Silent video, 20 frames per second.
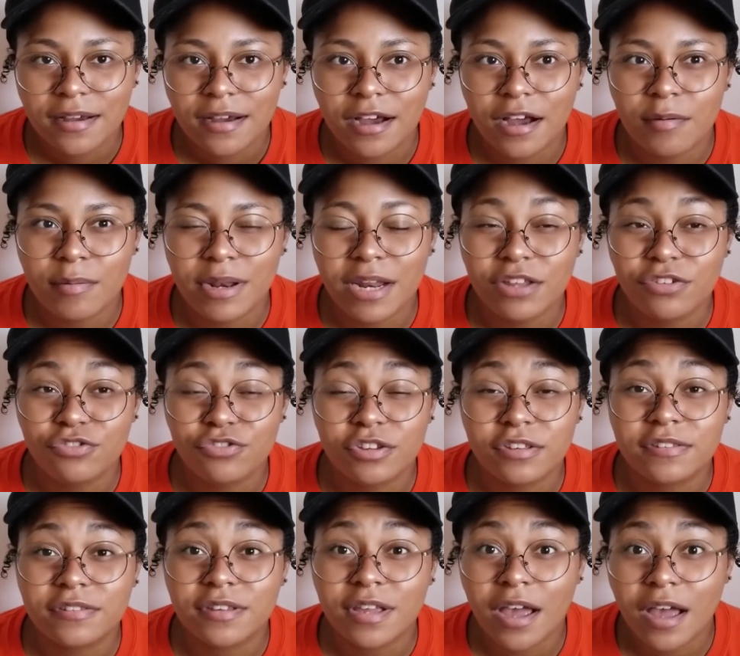And they should
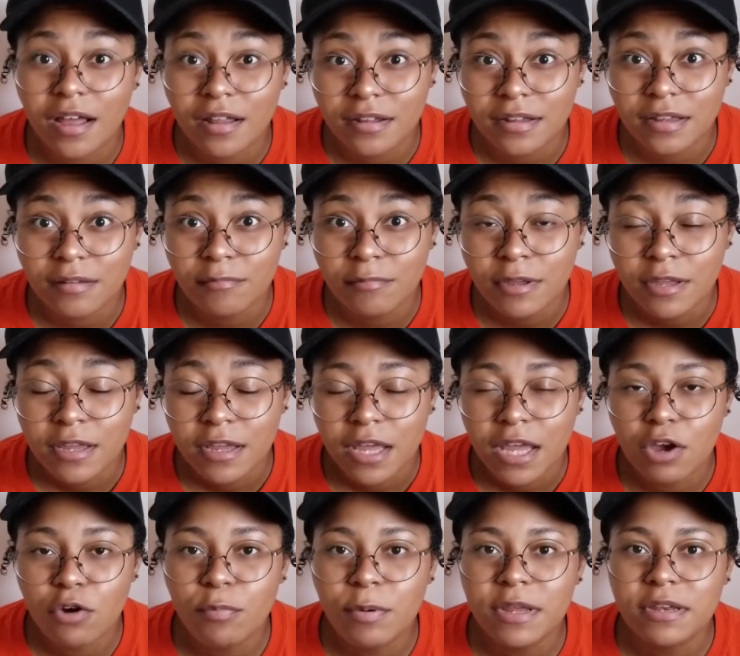just tell him.
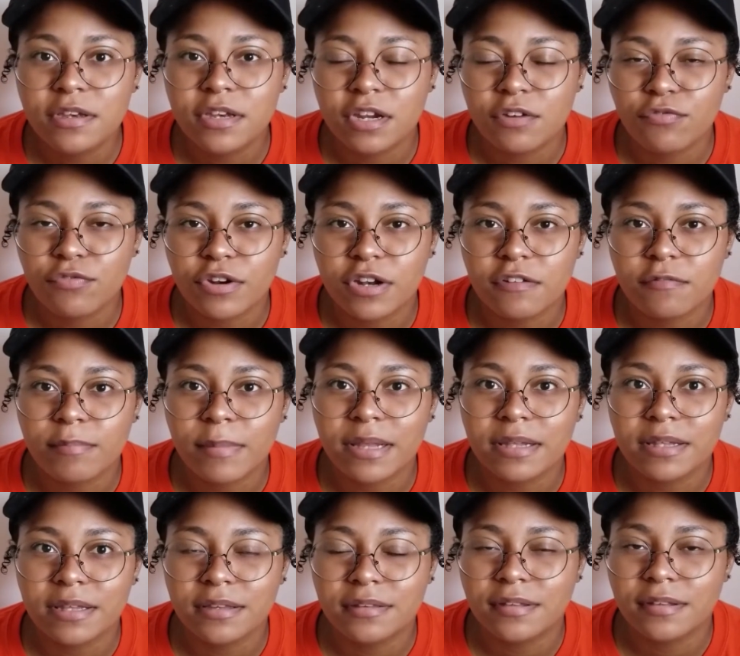It would be different if
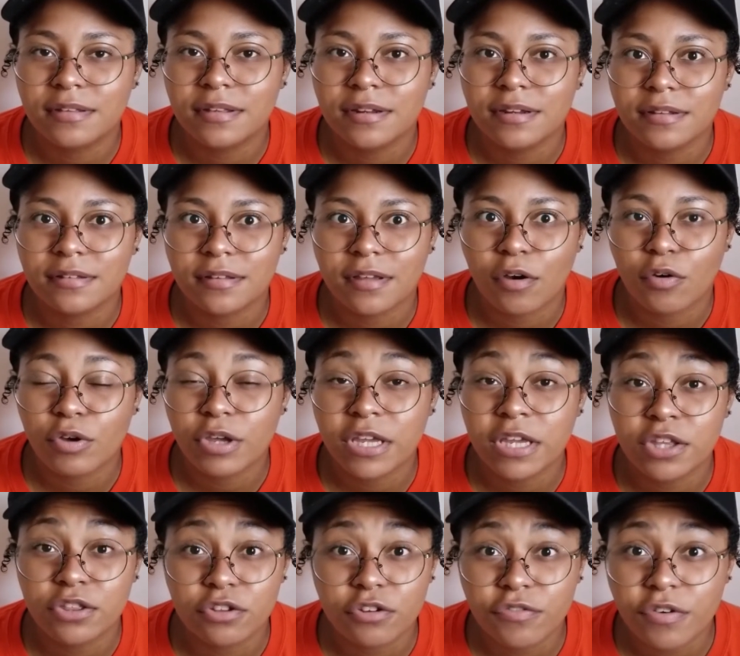Maylisa didn't tell
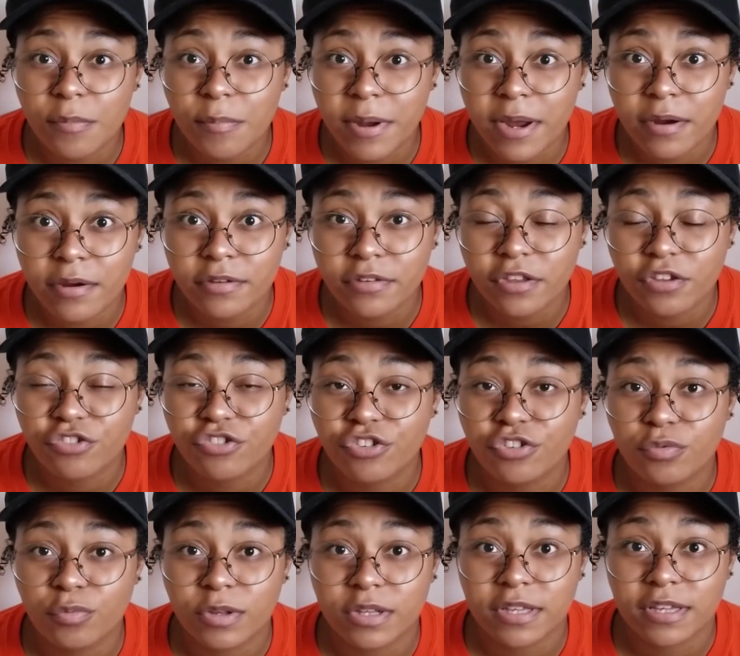either of her parents and she
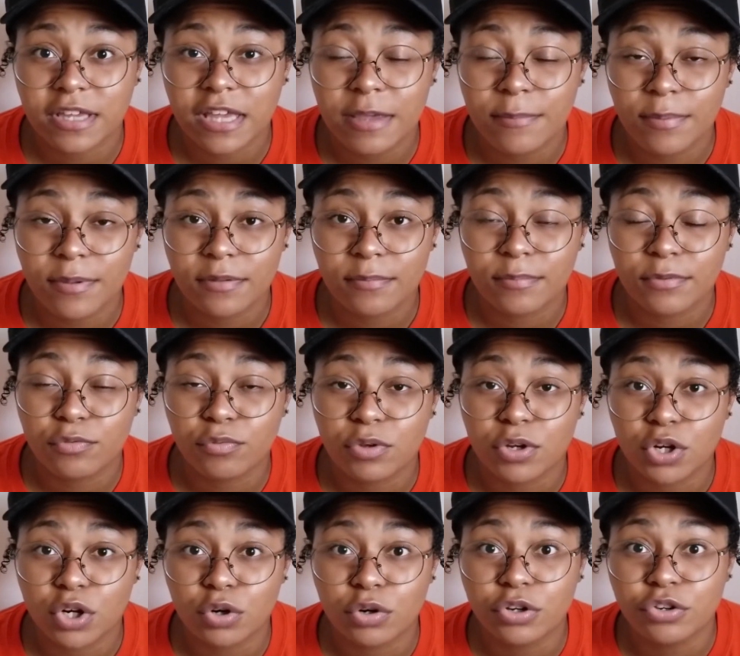just wanted to keep it
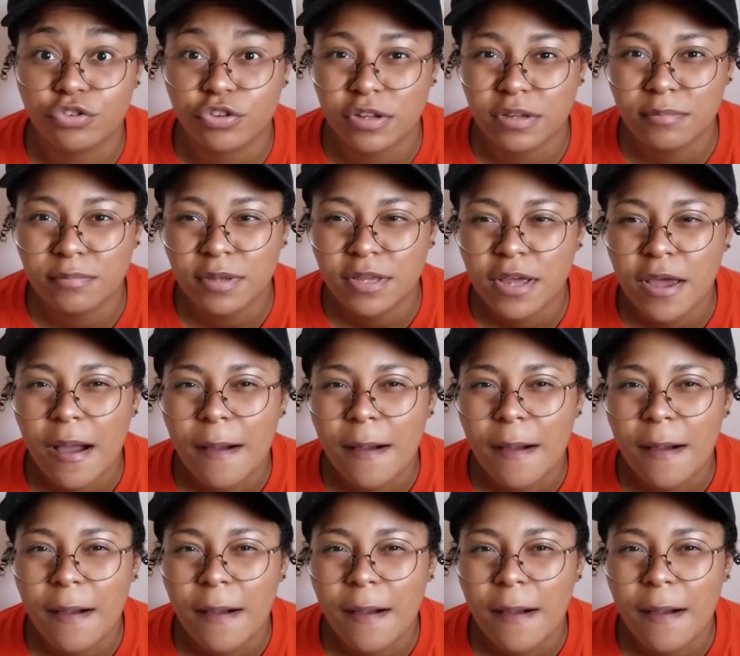between her and Tim.